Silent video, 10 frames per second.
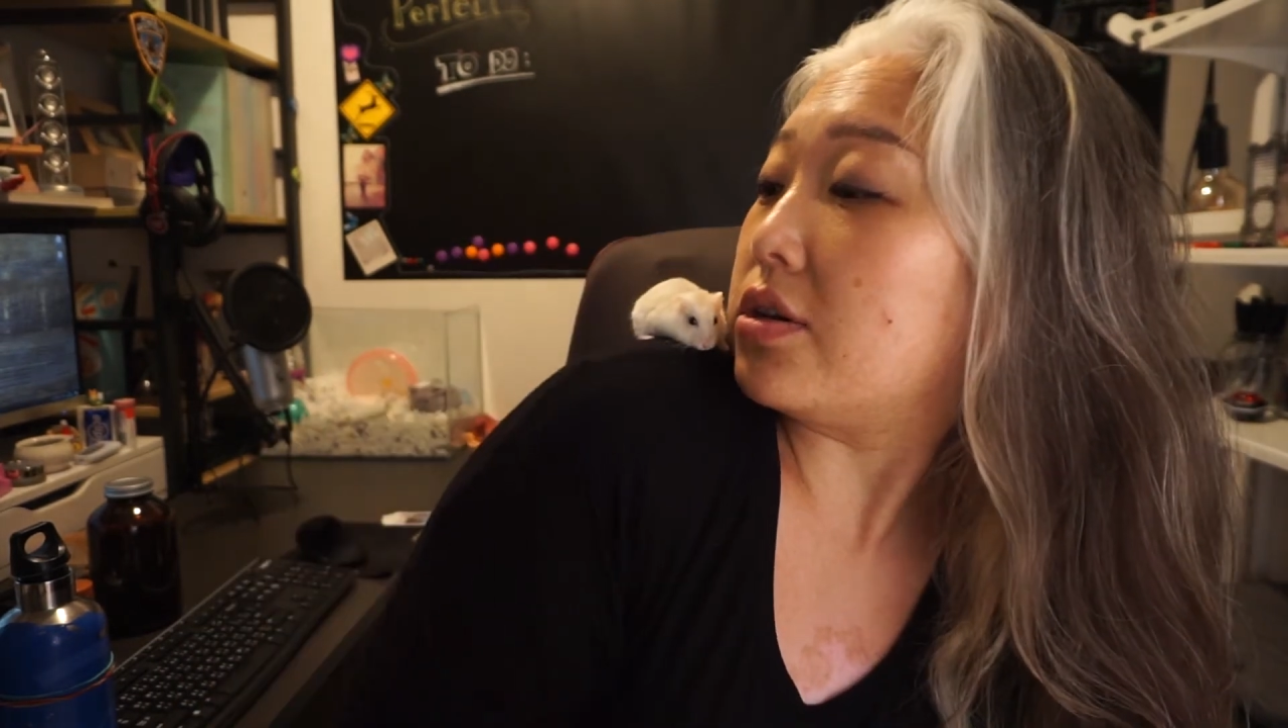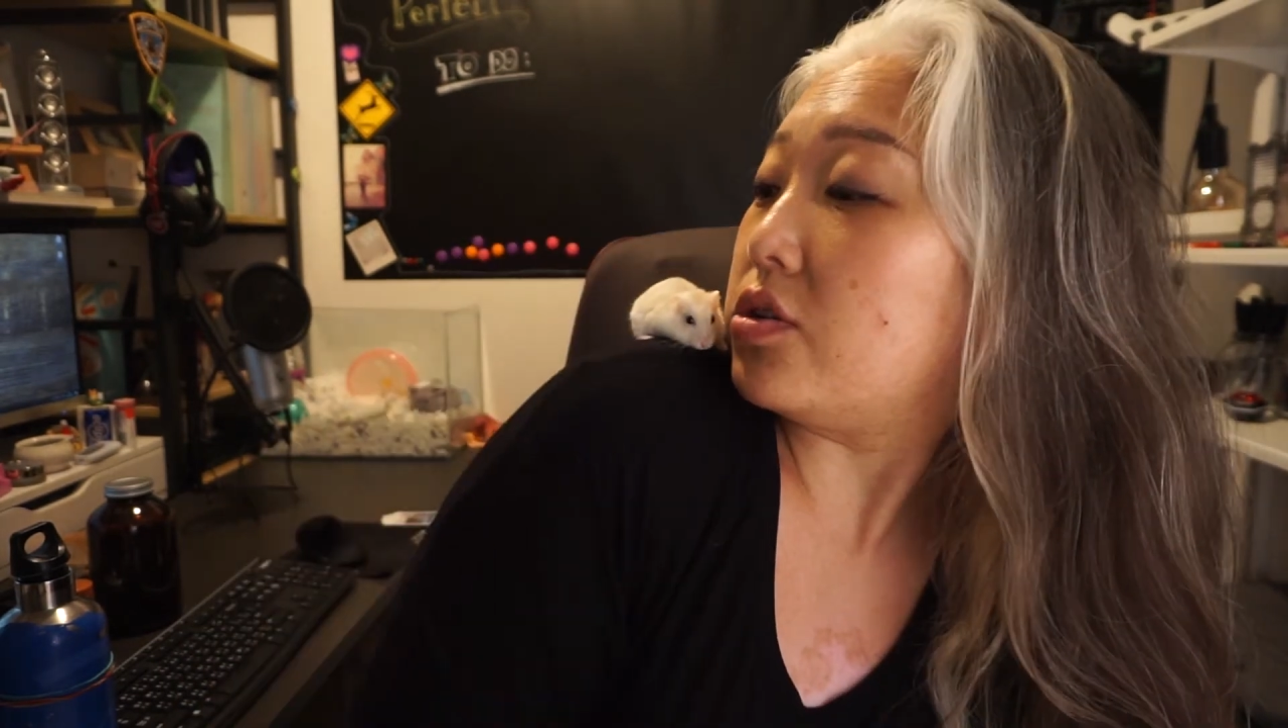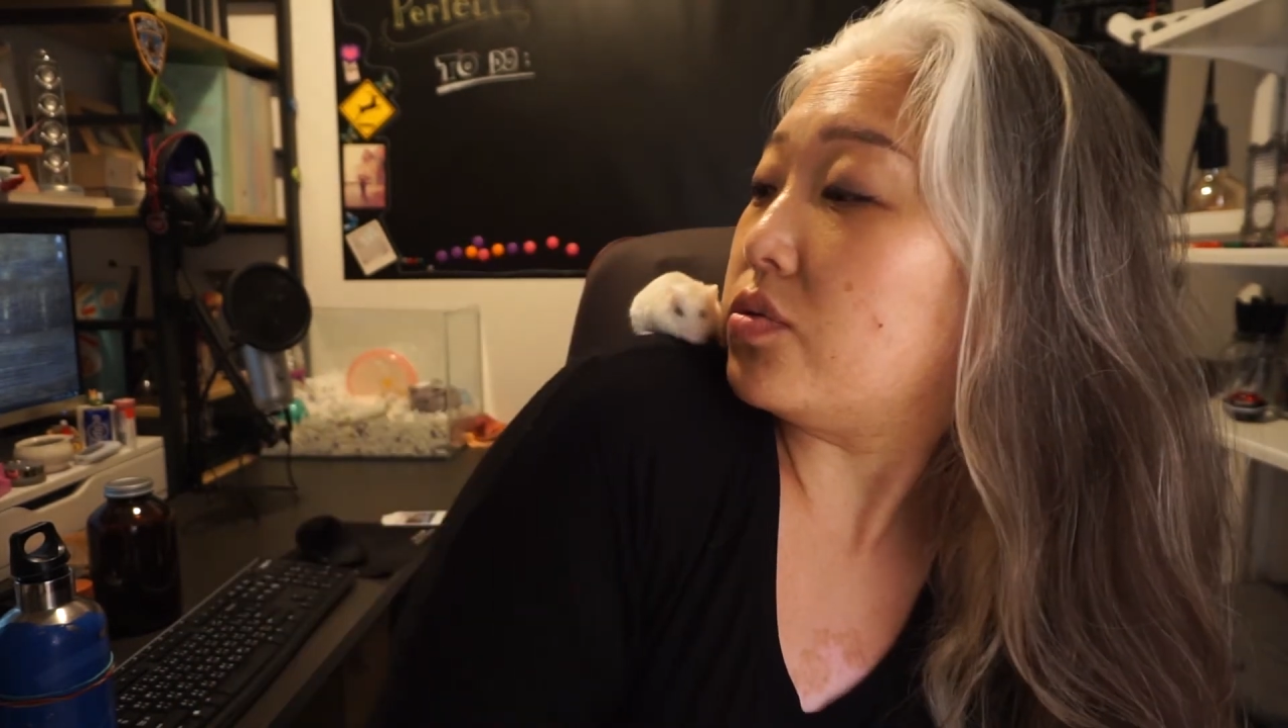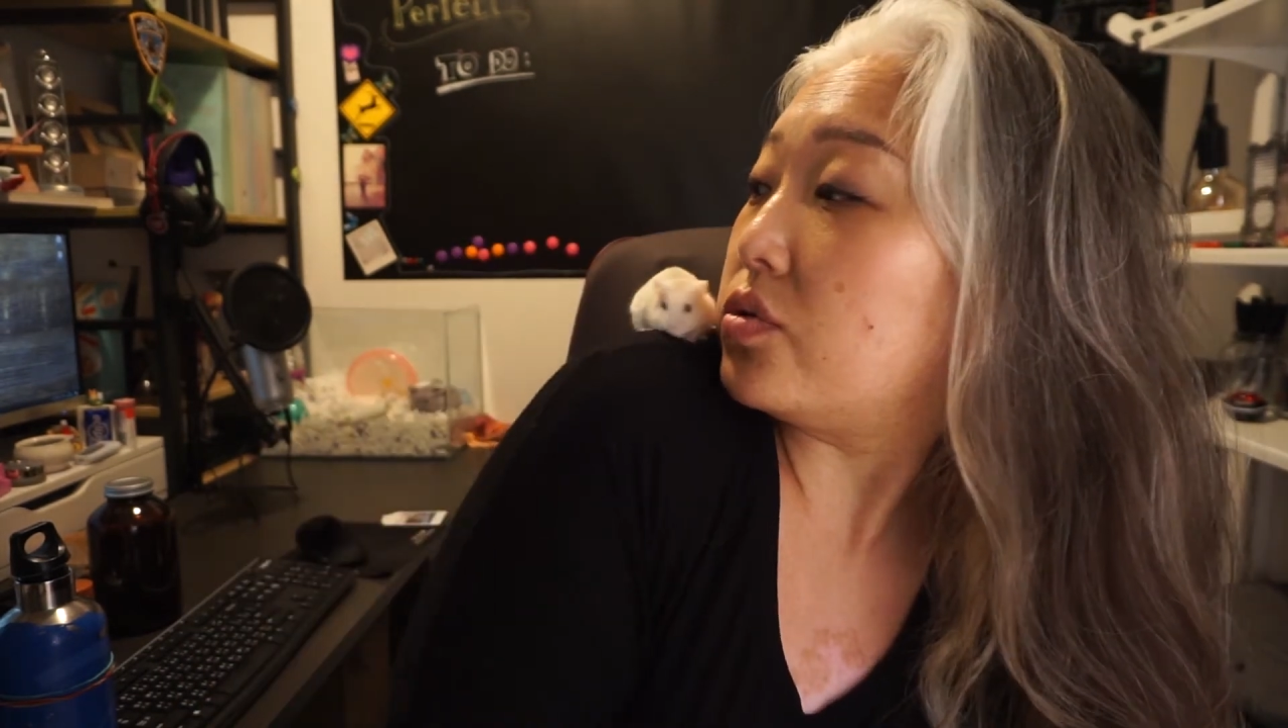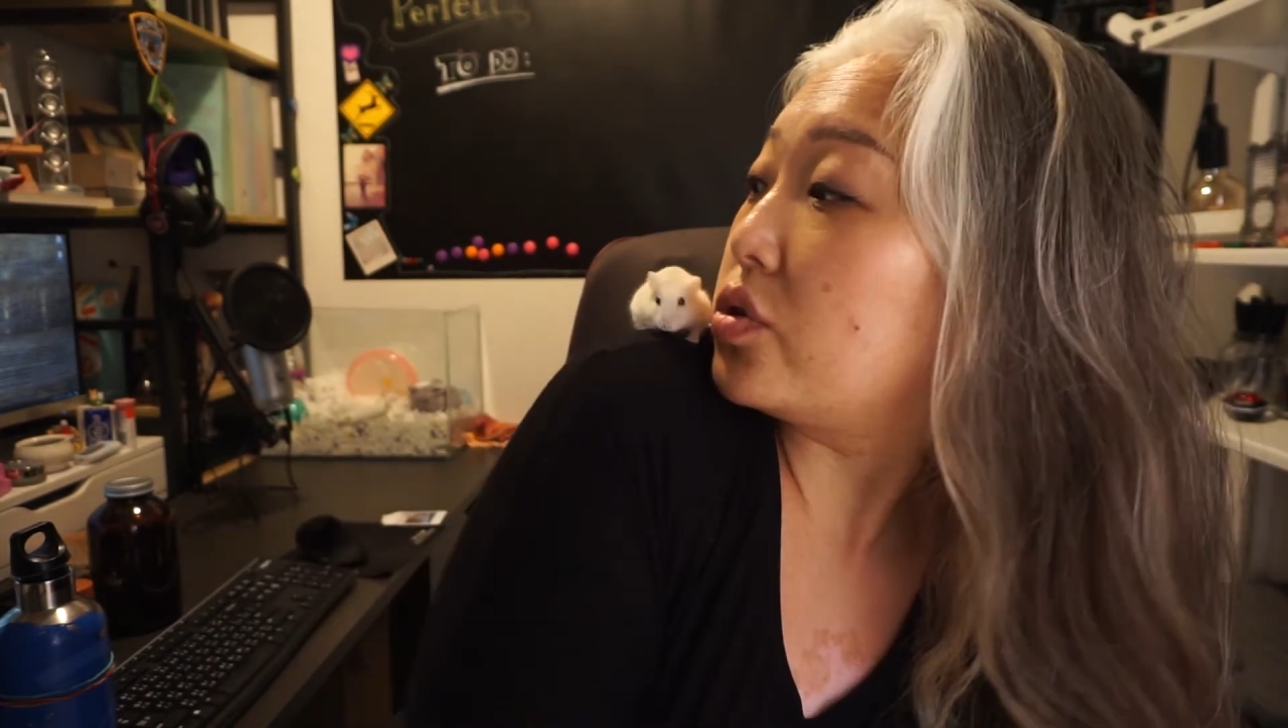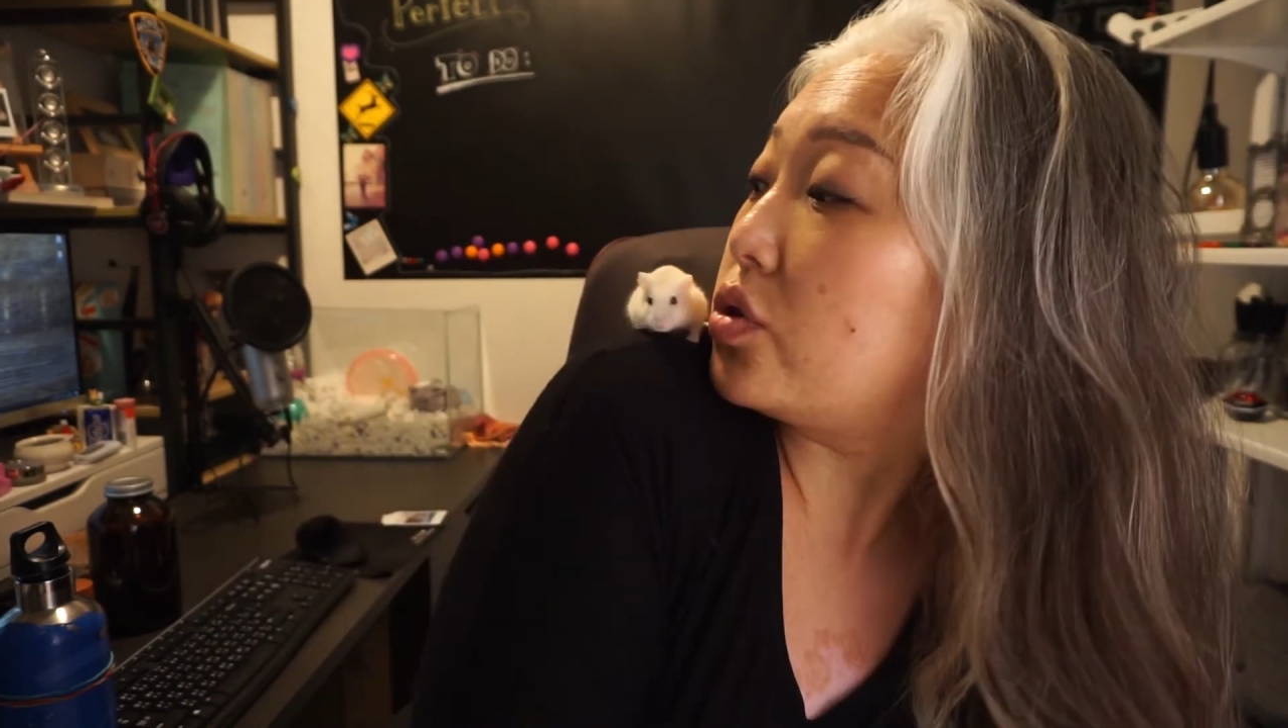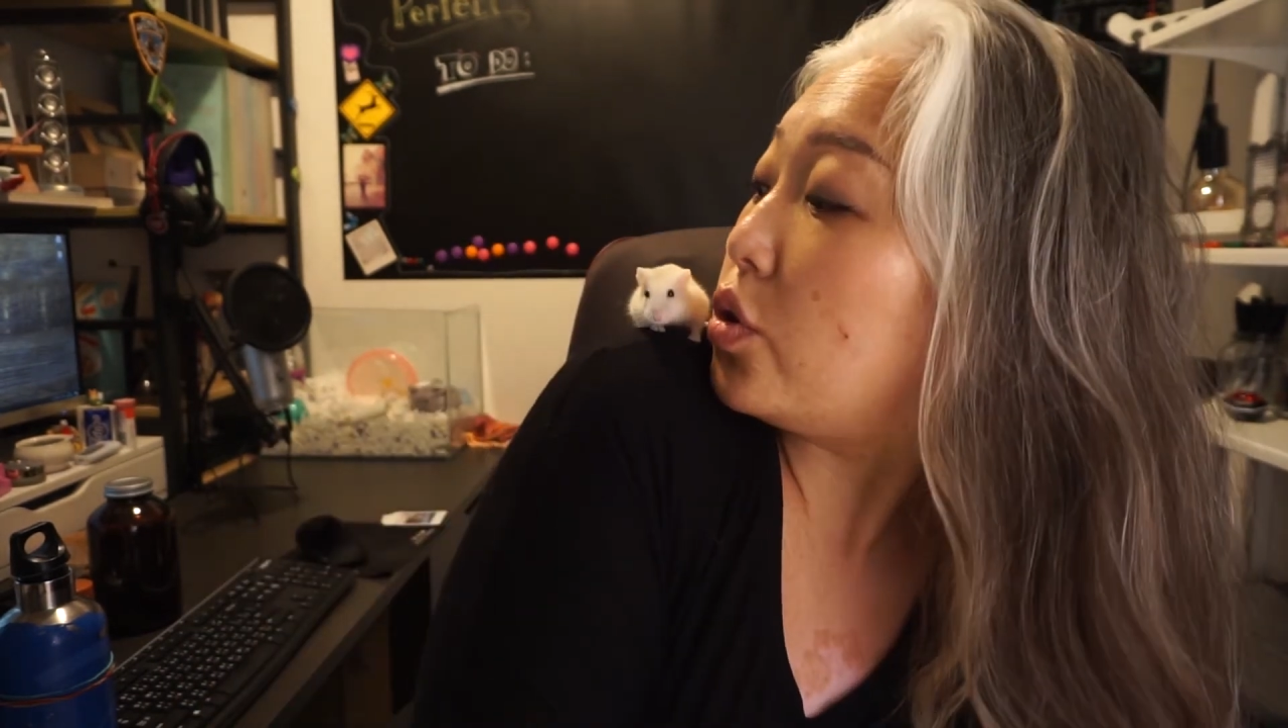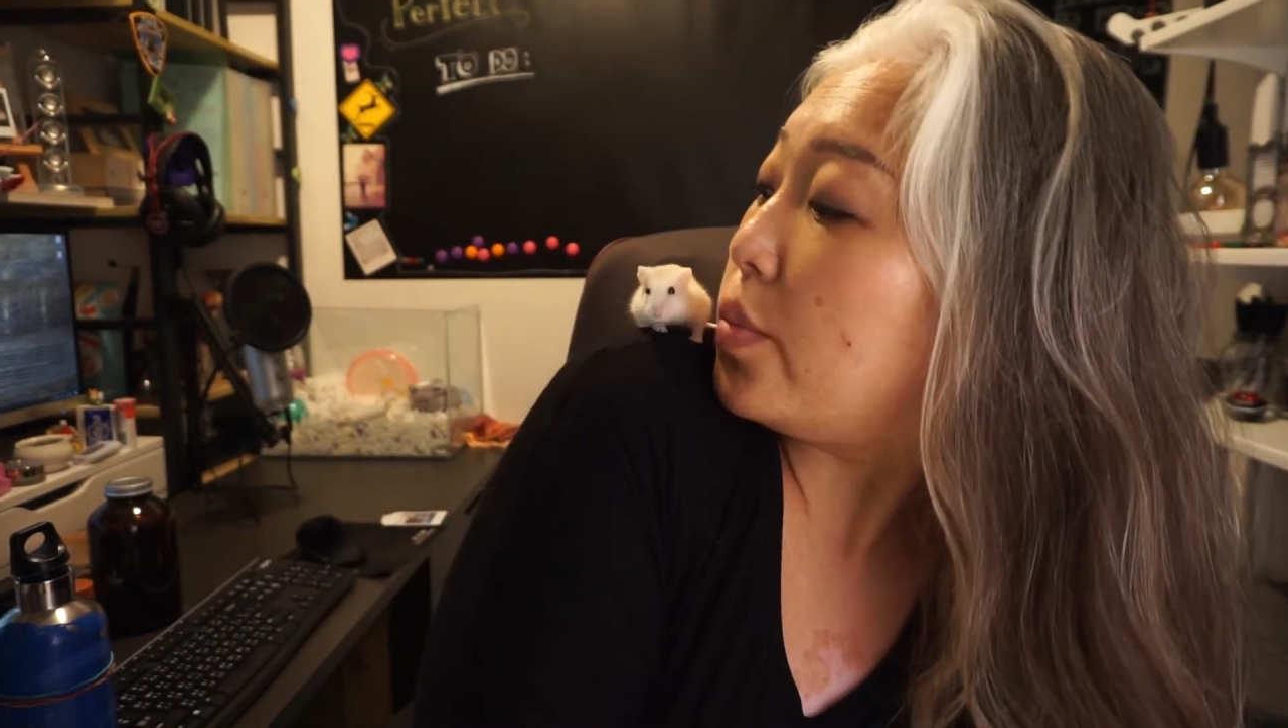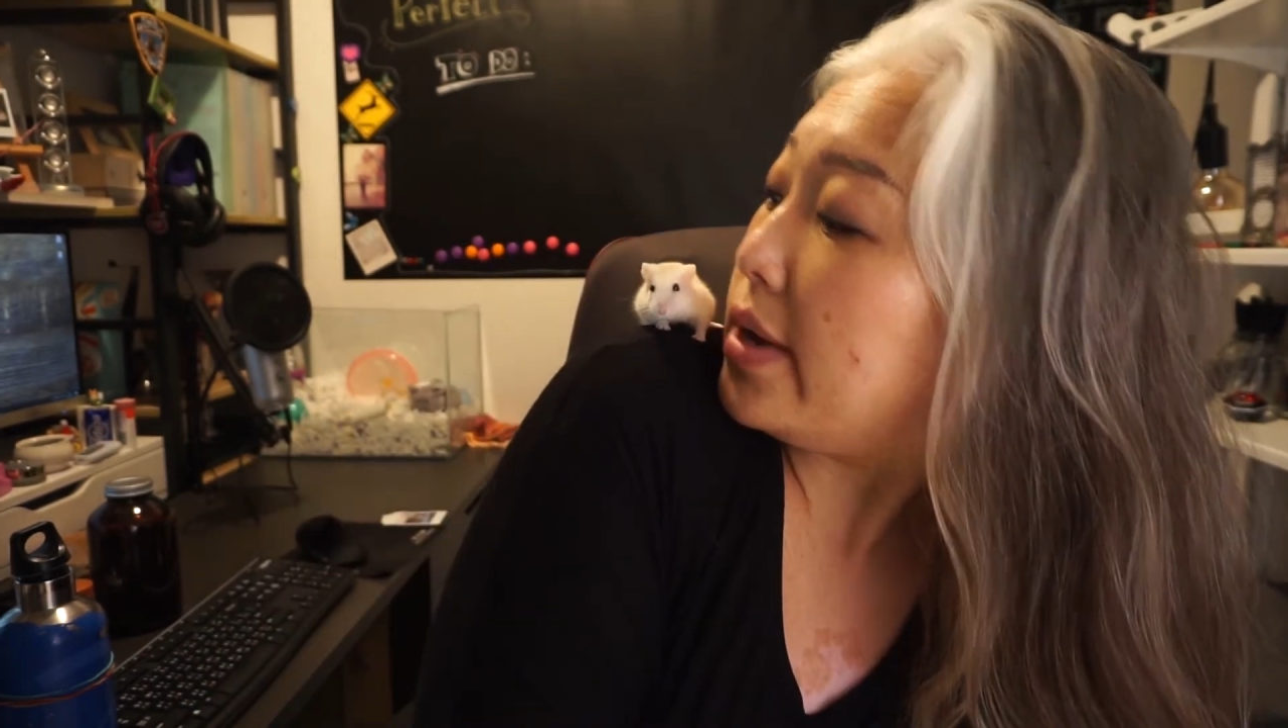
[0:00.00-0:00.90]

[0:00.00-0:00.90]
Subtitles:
and you scoop